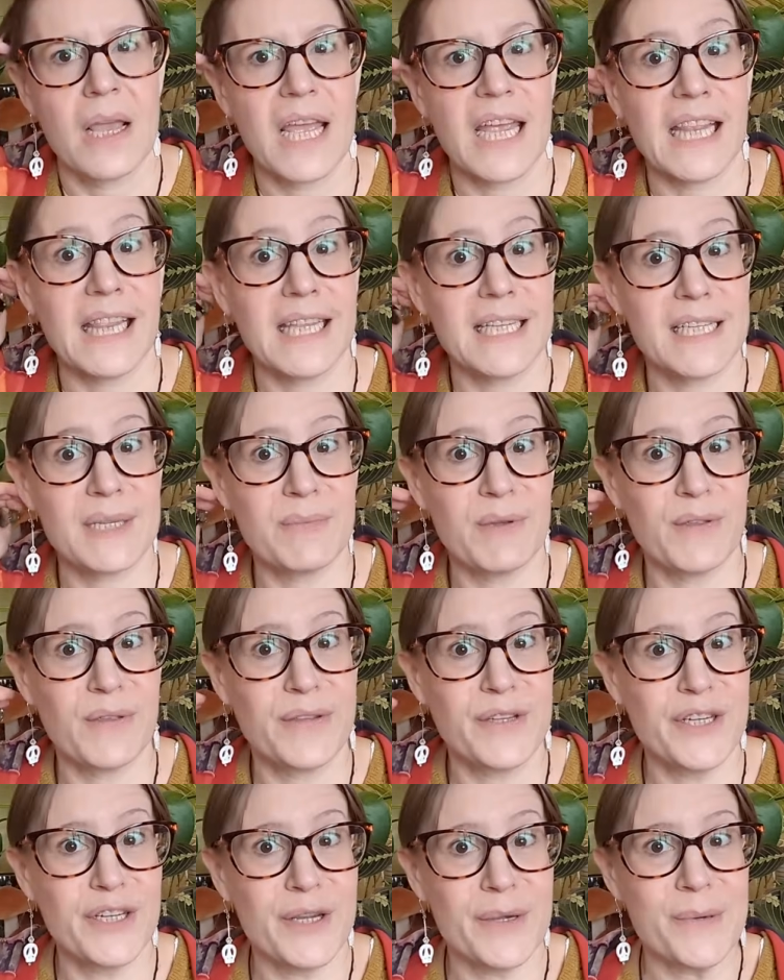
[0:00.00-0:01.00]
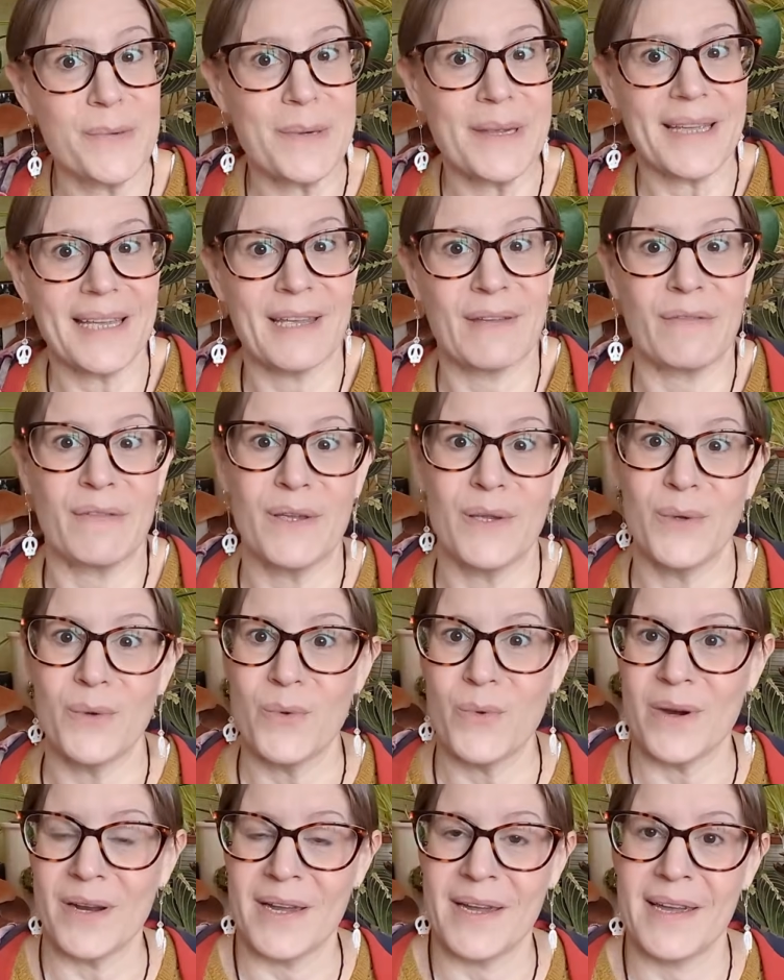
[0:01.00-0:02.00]
Elizabeth Duke. If you
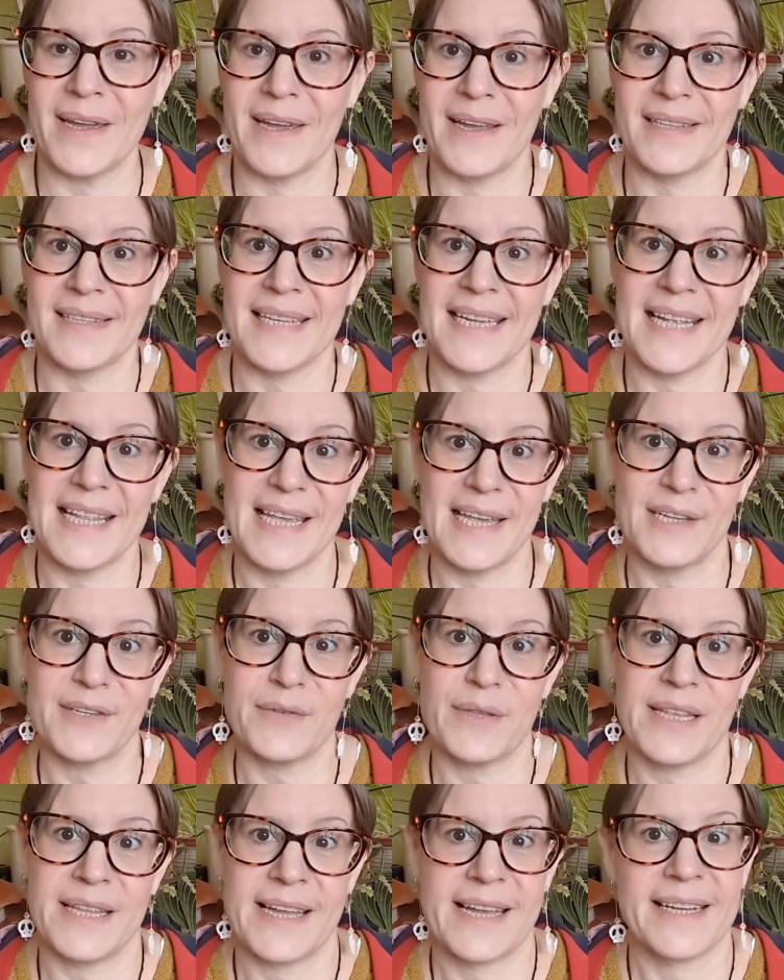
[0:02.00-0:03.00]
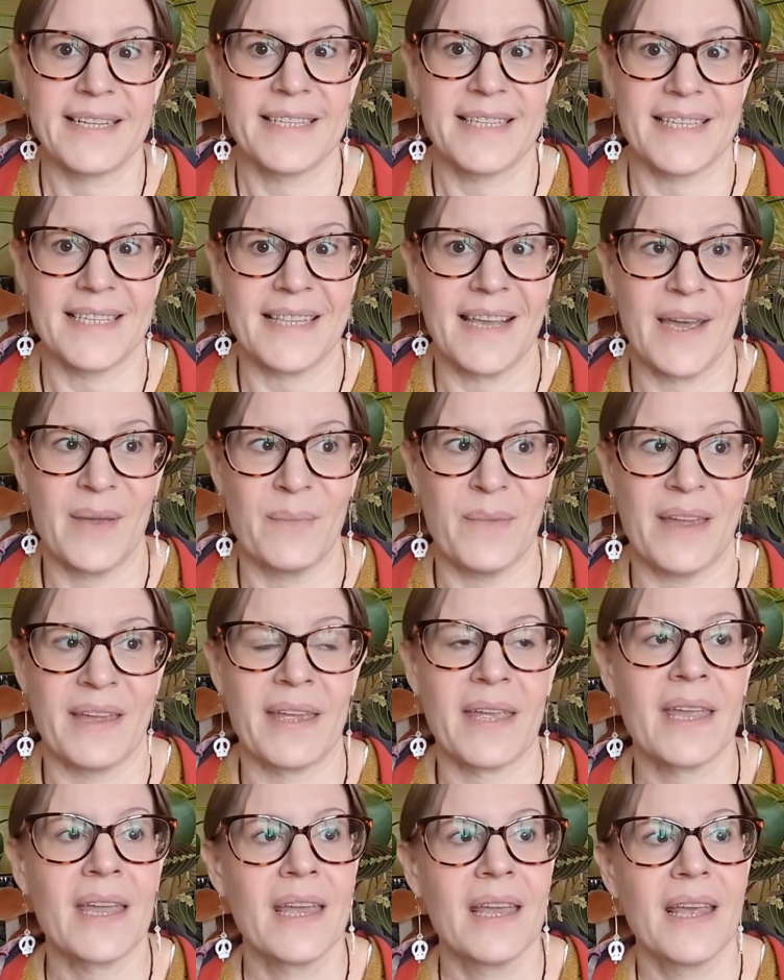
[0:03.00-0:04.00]
were a teenager in the 90s like
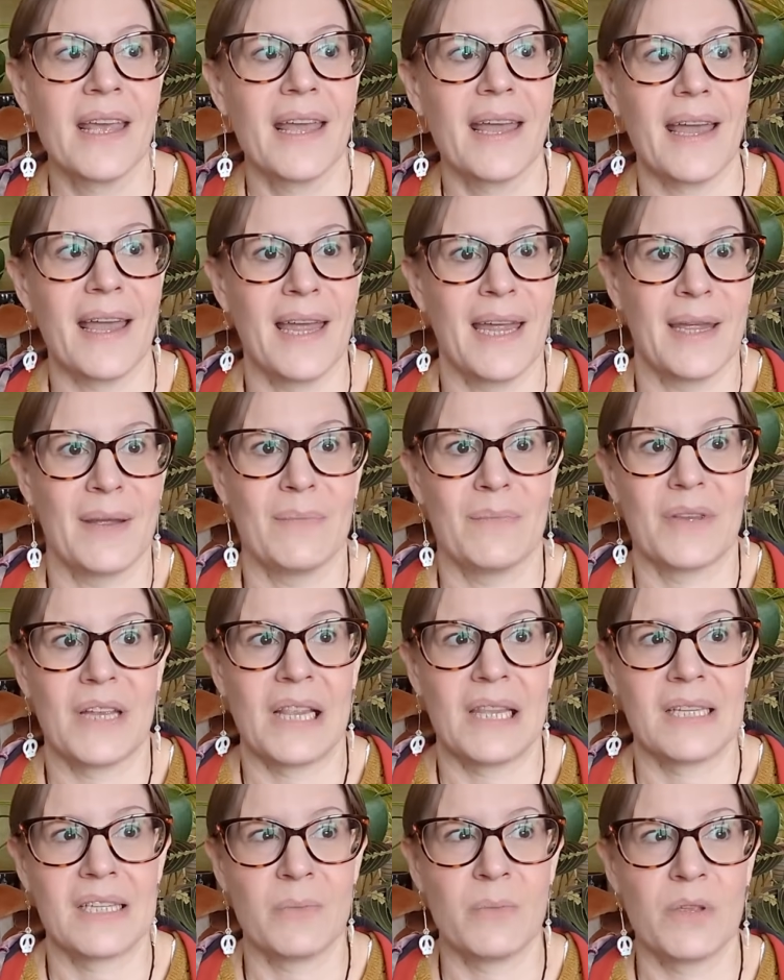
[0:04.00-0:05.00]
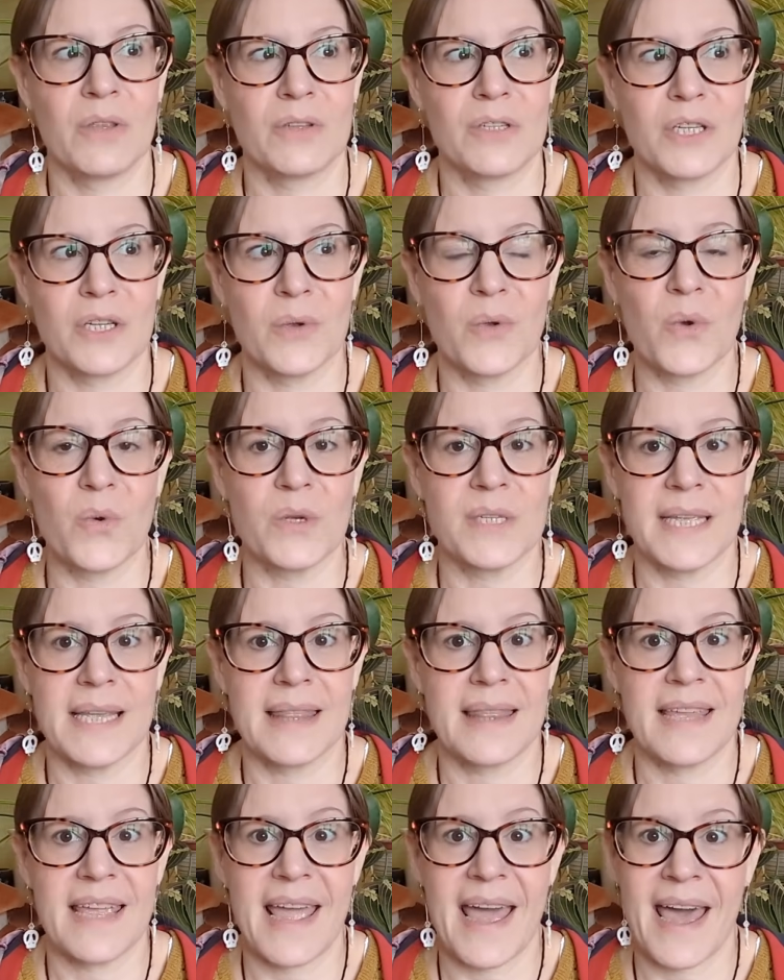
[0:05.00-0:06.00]
me, Elizabeth Duke was
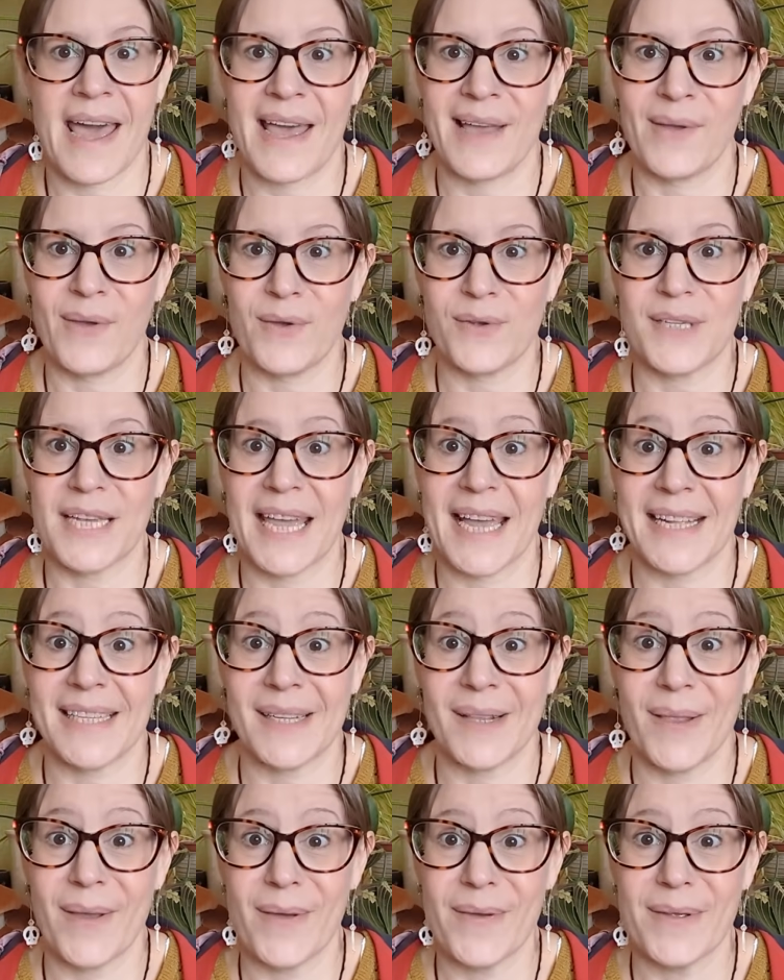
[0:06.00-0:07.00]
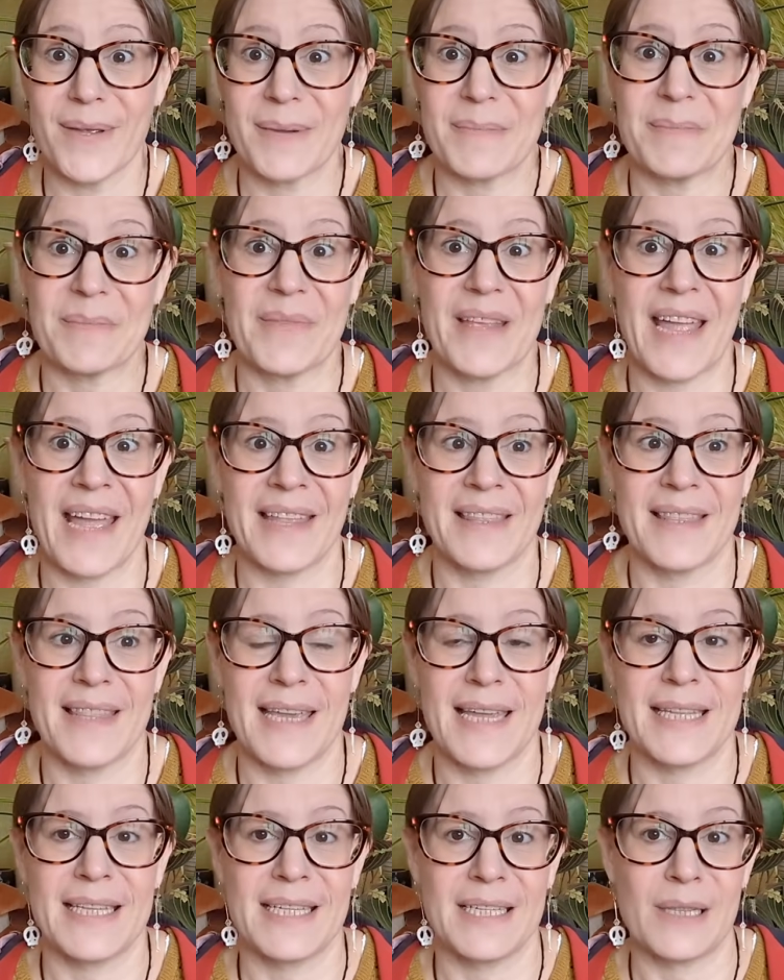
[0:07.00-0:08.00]
in the Argos catalogue, and
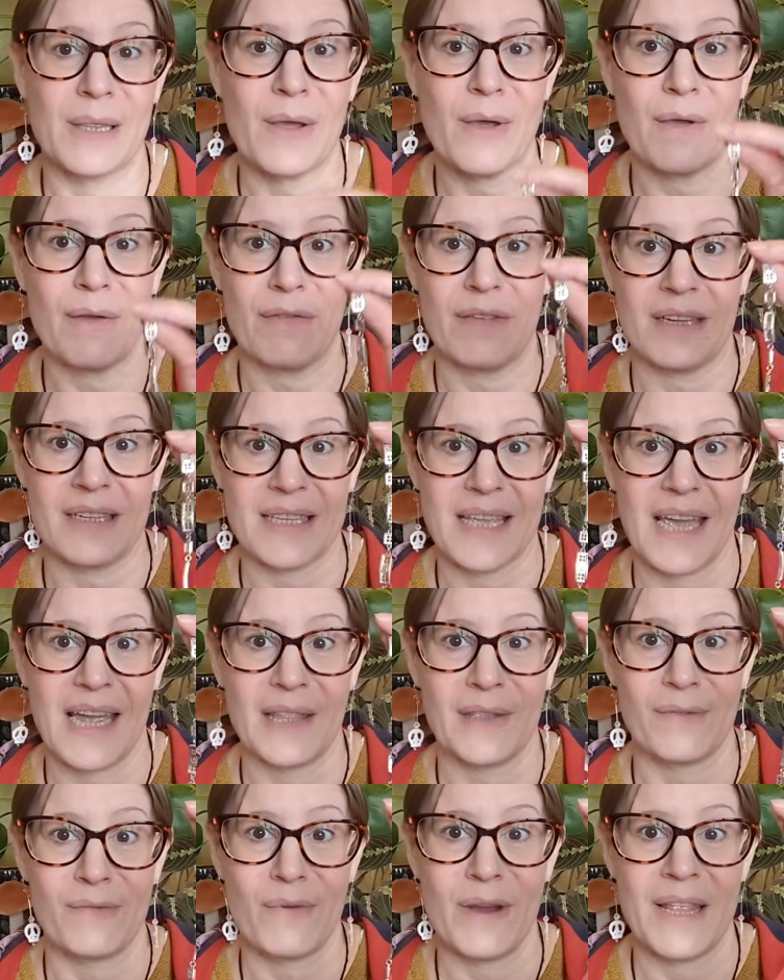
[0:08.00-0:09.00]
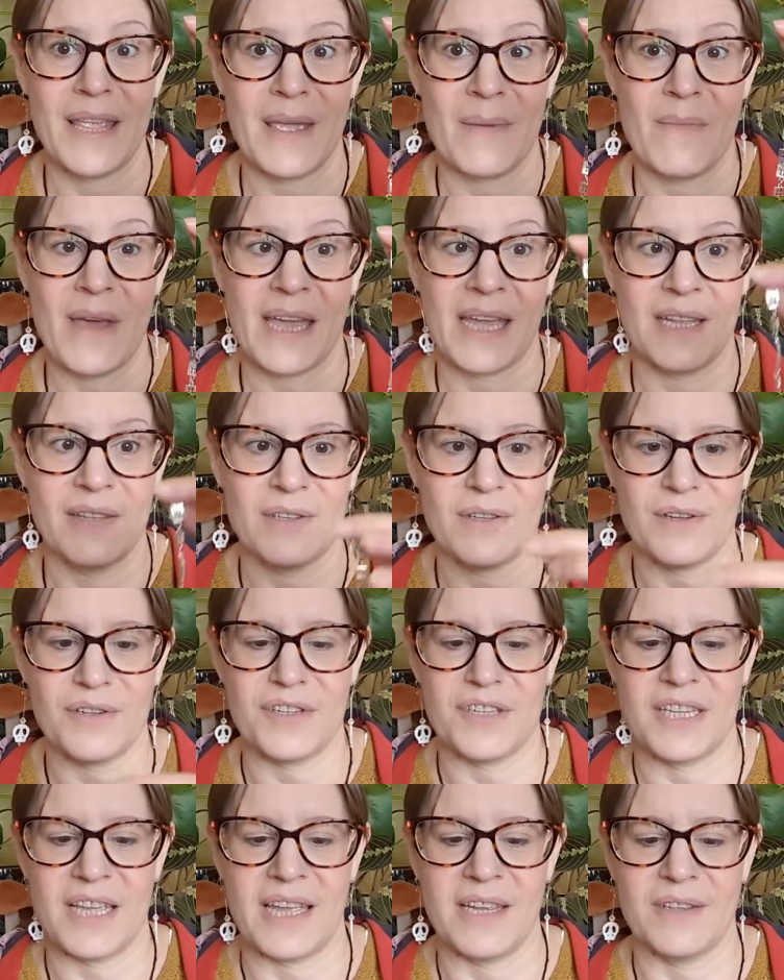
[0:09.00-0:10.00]
they did a lot of this kind of Renee Mackintosh
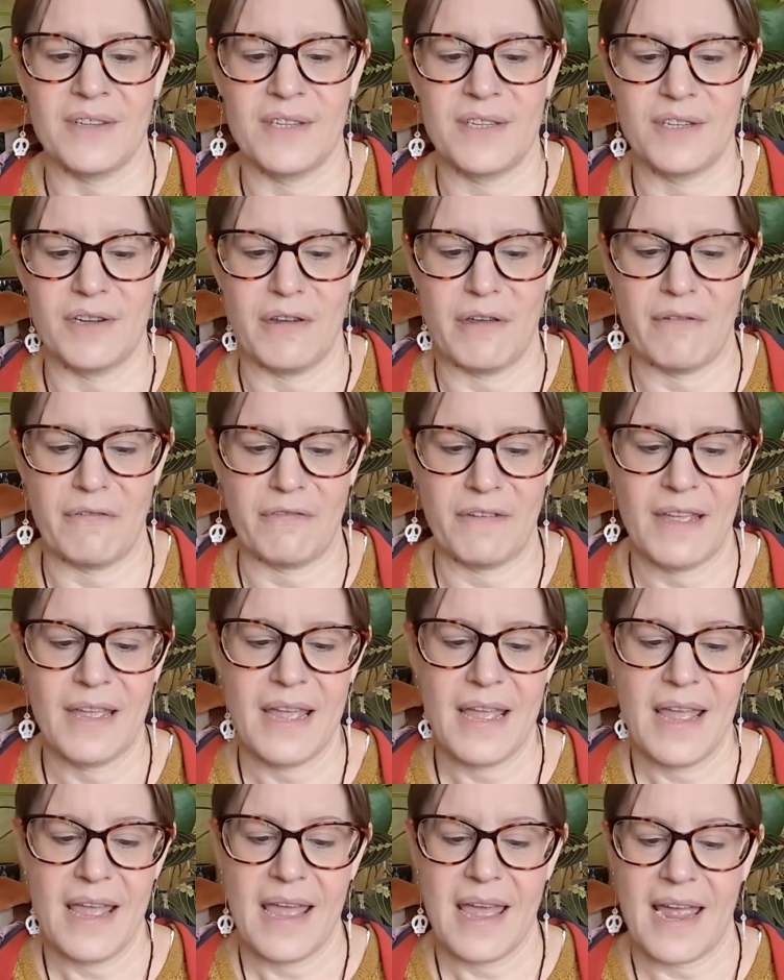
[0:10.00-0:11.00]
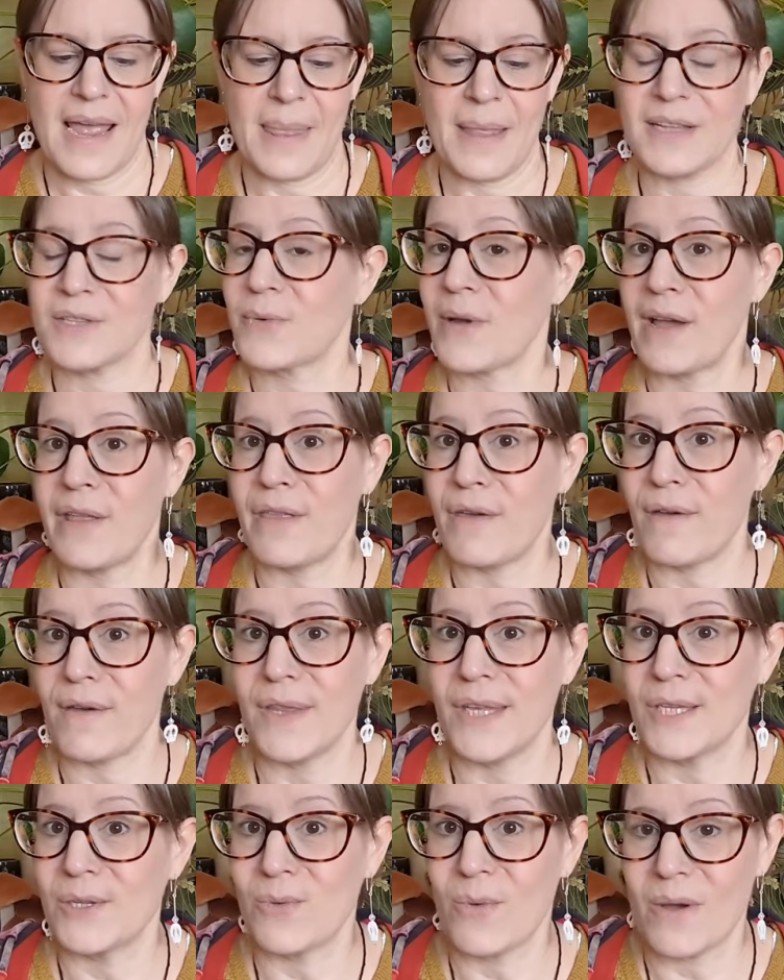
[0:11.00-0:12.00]
style stuff. And that's what I thought
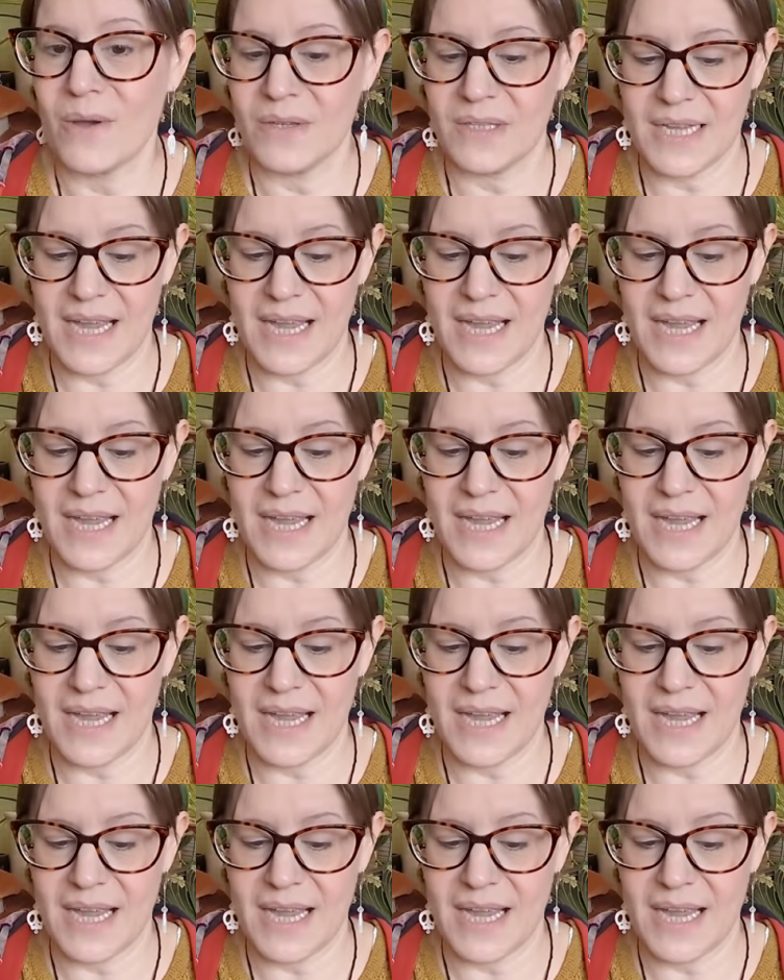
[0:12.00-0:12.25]
this was.